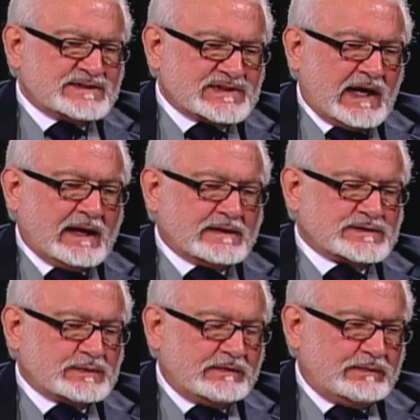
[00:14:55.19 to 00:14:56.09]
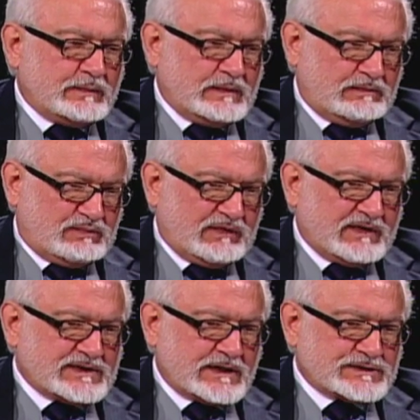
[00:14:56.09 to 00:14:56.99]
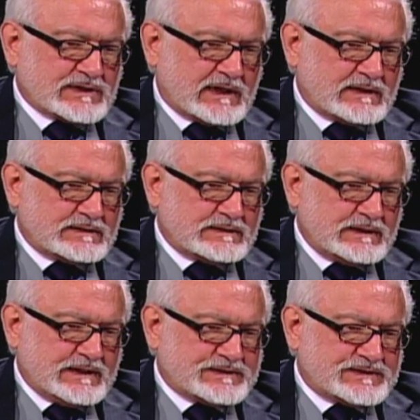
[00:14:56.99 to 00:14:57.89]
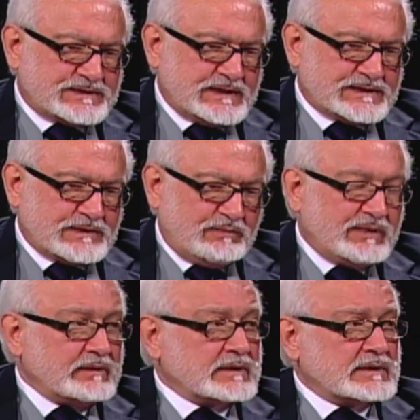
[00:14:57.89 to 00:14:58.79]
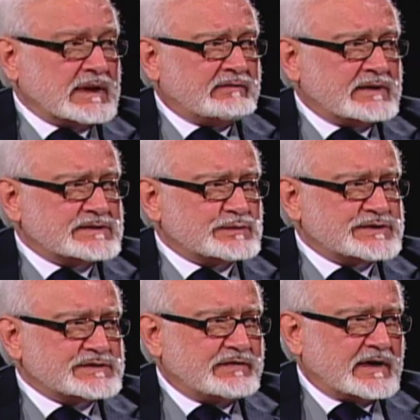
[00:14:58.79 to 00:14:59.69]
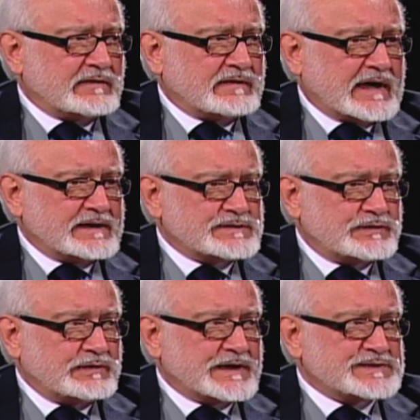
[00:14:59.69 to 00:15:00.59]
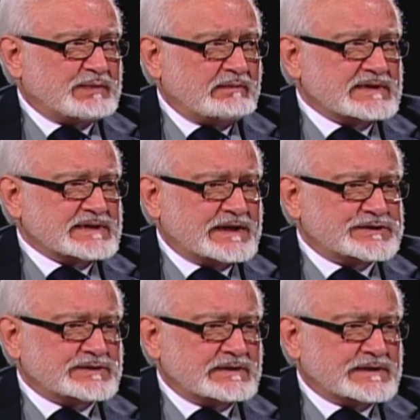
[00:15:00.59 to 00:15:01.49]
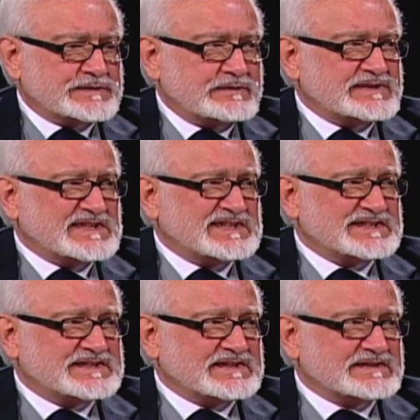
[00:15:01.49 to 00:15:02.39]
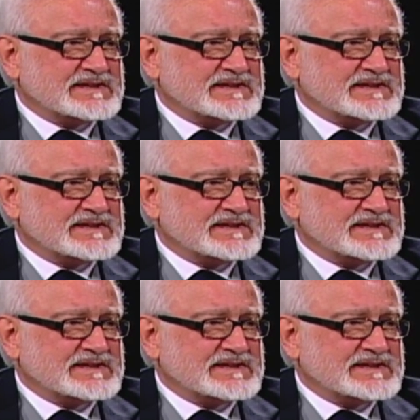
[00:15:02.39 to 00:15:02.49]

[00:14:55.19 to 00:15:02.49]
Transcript: science, we've briefly touched on it. It's empirical evidence, which is verified. It's through experimentation. It's through statistical